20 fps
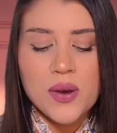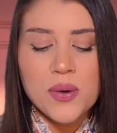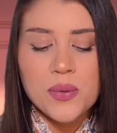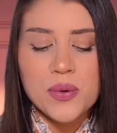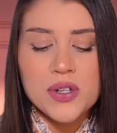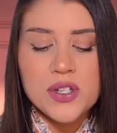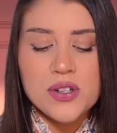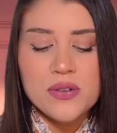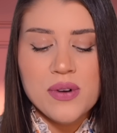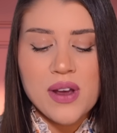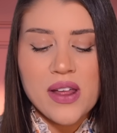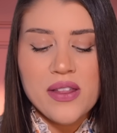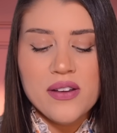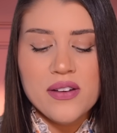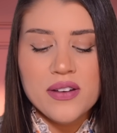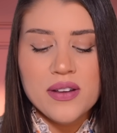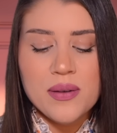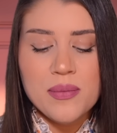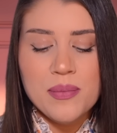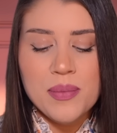Would you rather
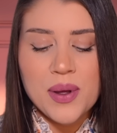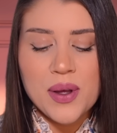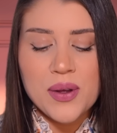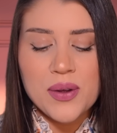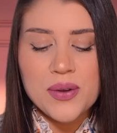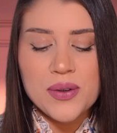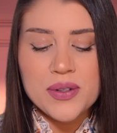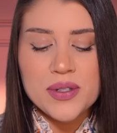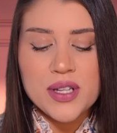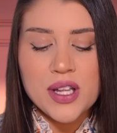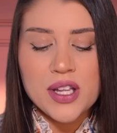compose